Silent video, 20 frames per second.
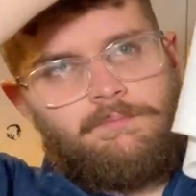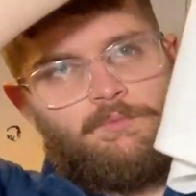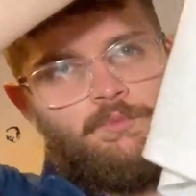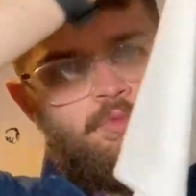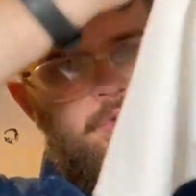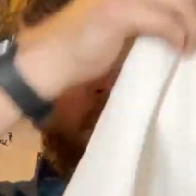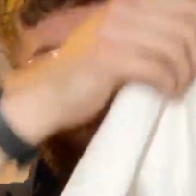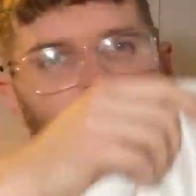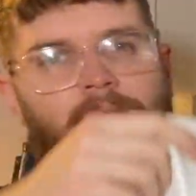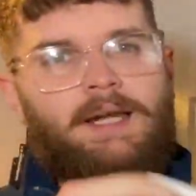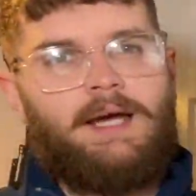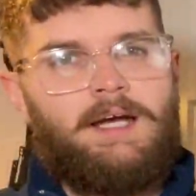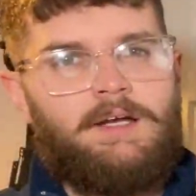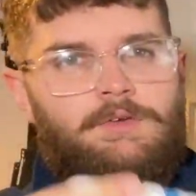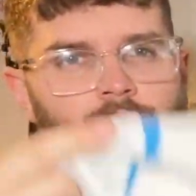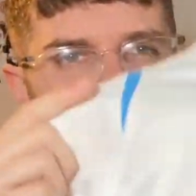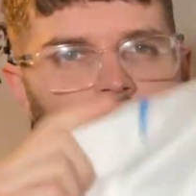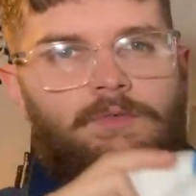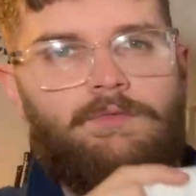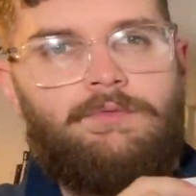really
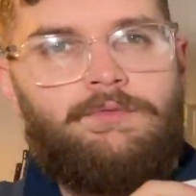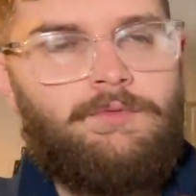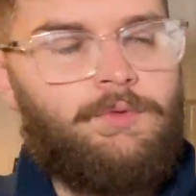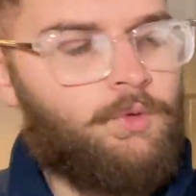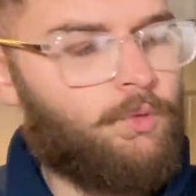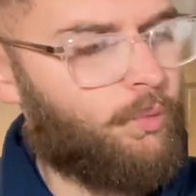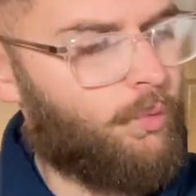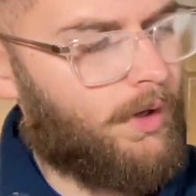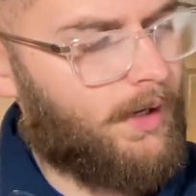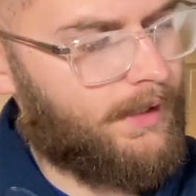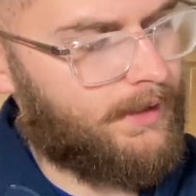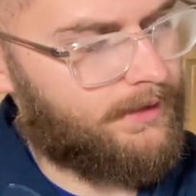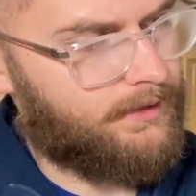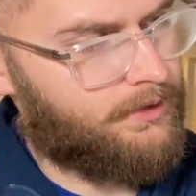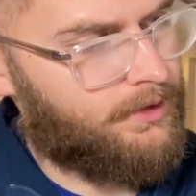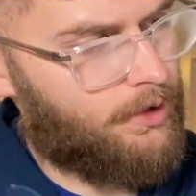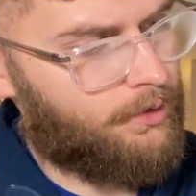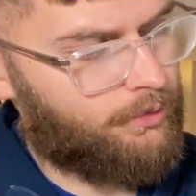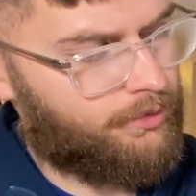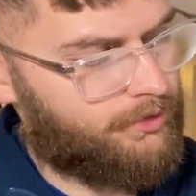nice, full white,
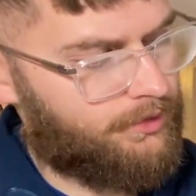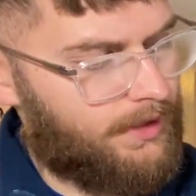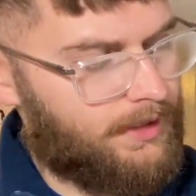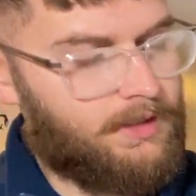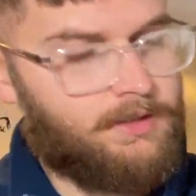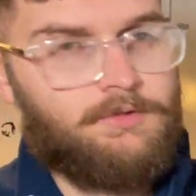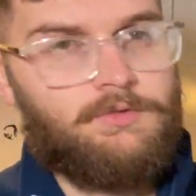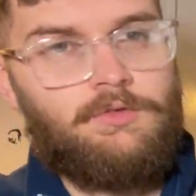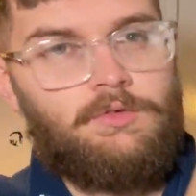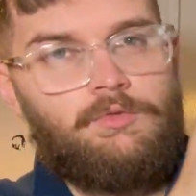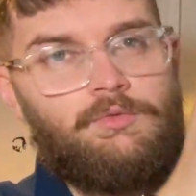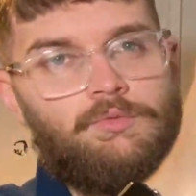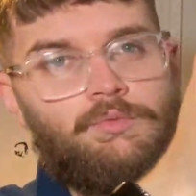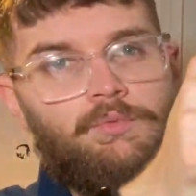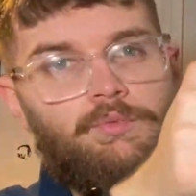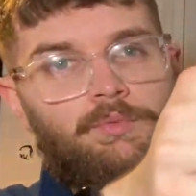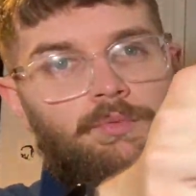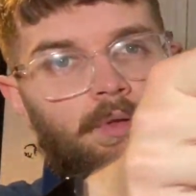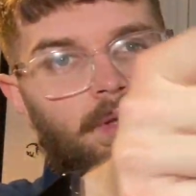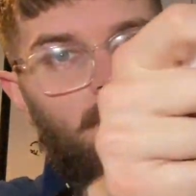no stains.
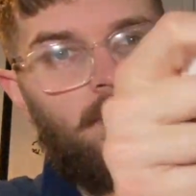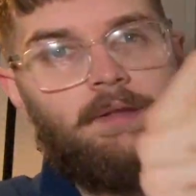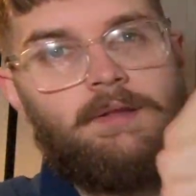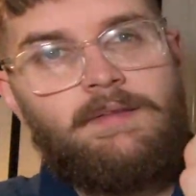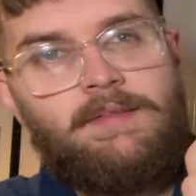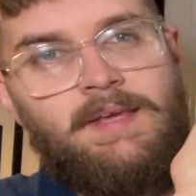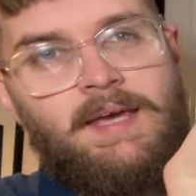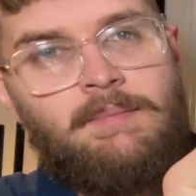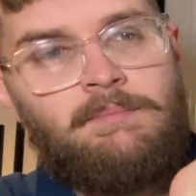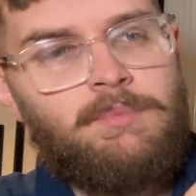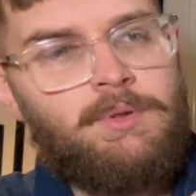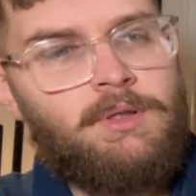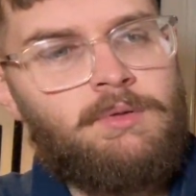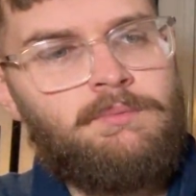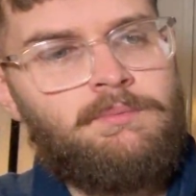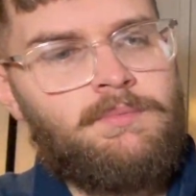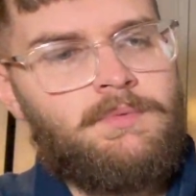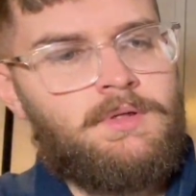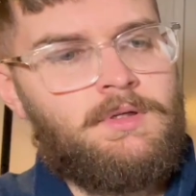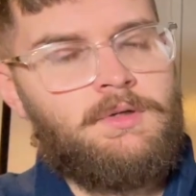The
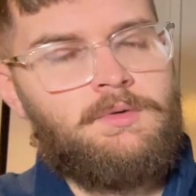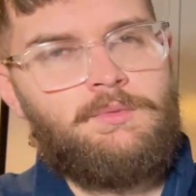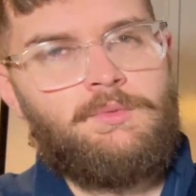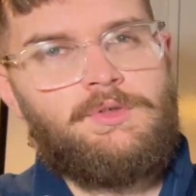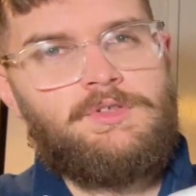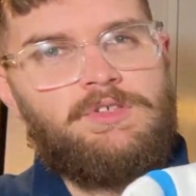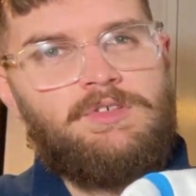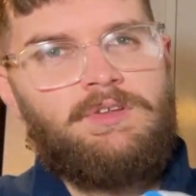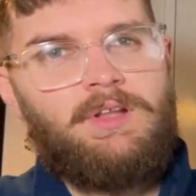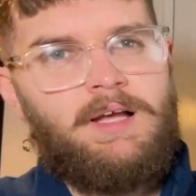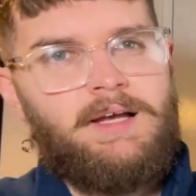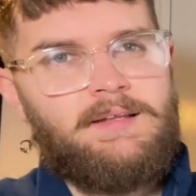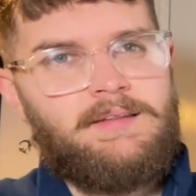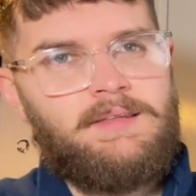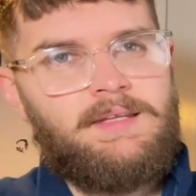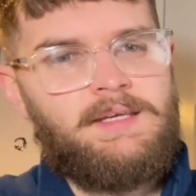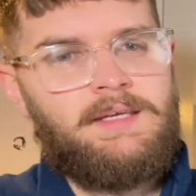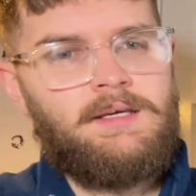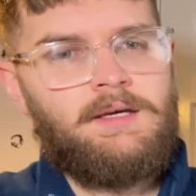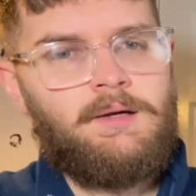emblem, which is like
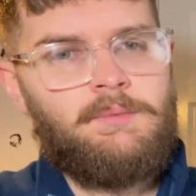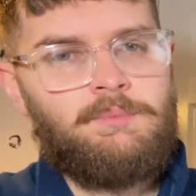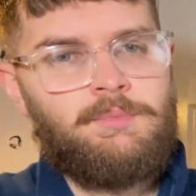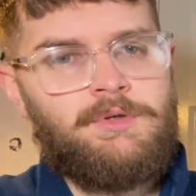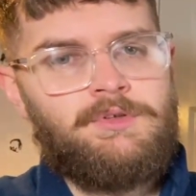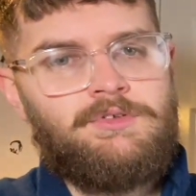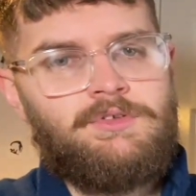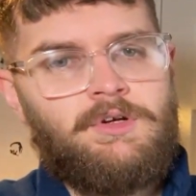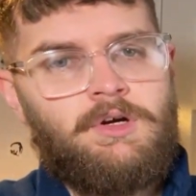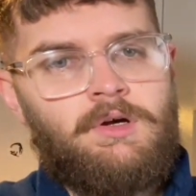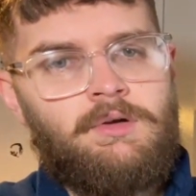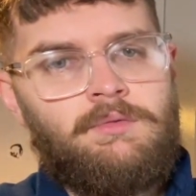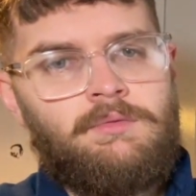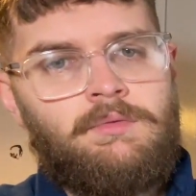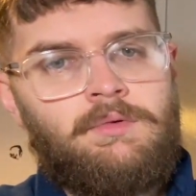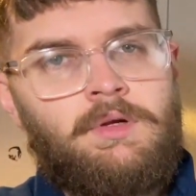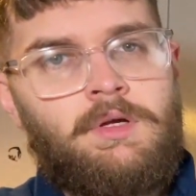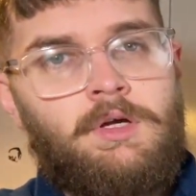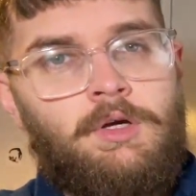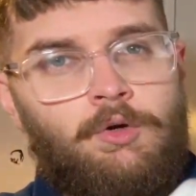the printed on,
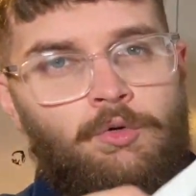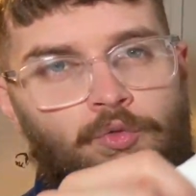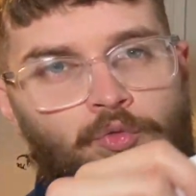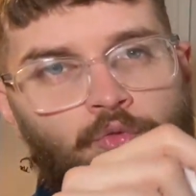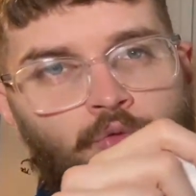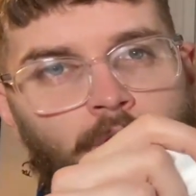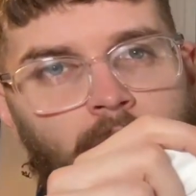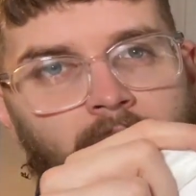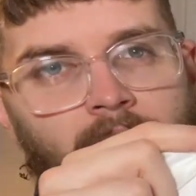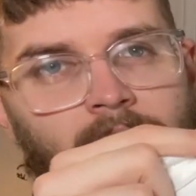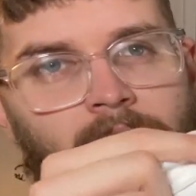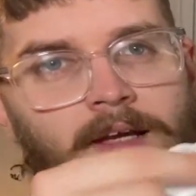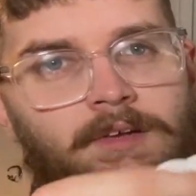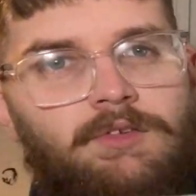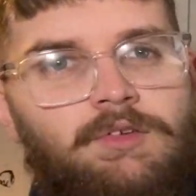really nice